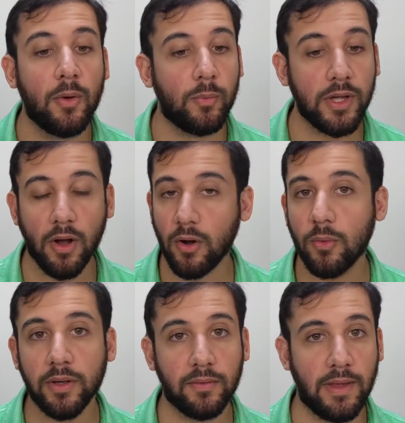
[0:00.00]
we
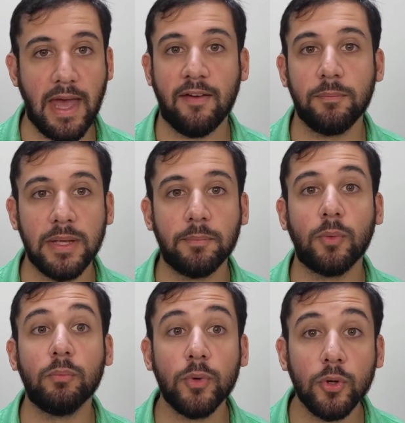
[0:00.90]
always have
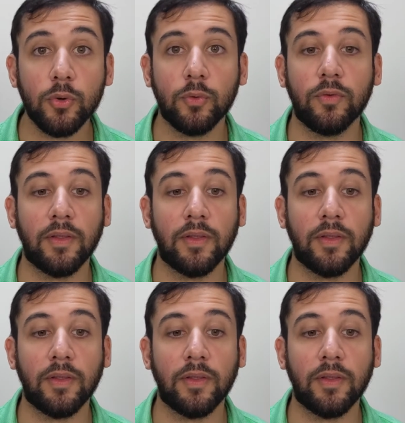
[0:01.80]
people move.